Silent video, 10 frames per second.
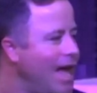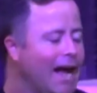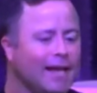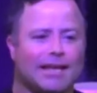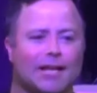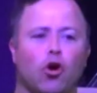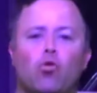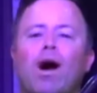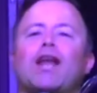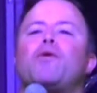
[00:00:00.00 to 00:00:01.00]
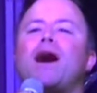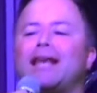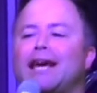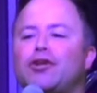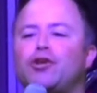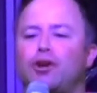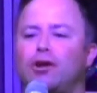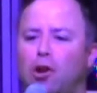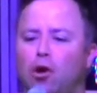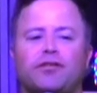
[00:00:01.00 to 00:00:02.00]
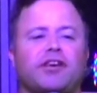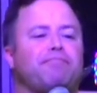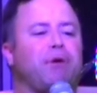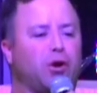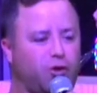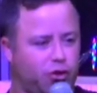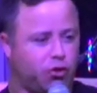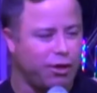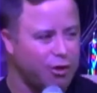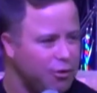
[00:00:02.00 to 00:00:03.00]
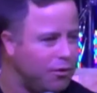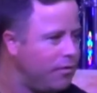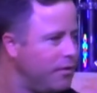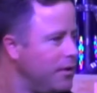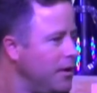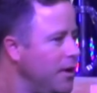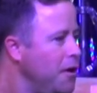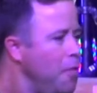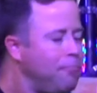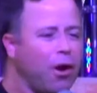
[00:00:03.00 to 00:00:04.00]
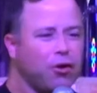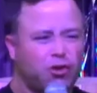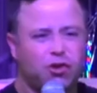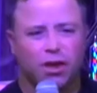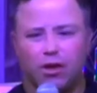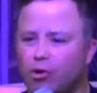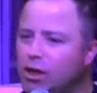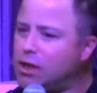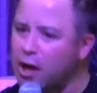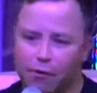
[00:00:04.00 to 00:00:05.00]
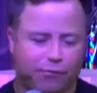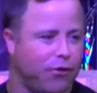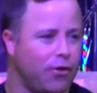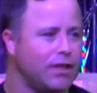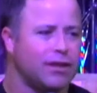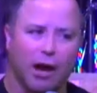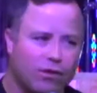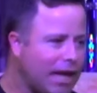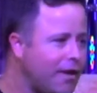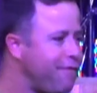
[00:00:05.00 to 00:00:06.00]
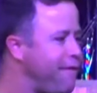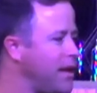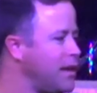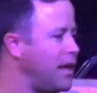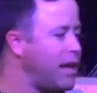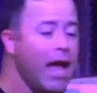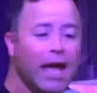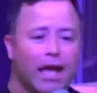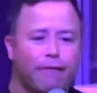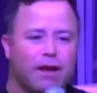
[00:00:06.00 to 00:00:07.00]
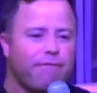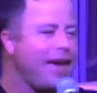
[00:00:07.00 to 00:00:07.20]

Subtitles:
and said, Lord, what do I need to do? The Lord said, pursue. Pursue, go for it. Don't get offended. Even if